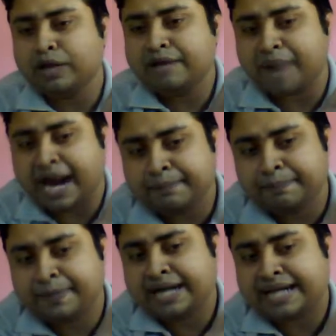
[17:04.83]
wave
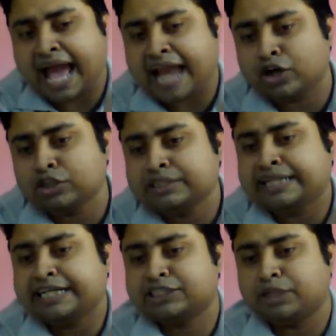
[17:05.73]
vibrate along the
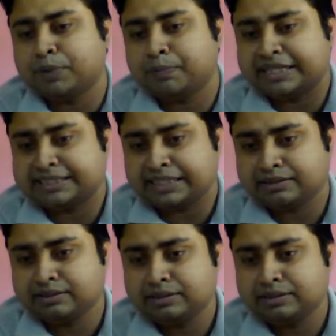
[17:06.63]
direction of propagation.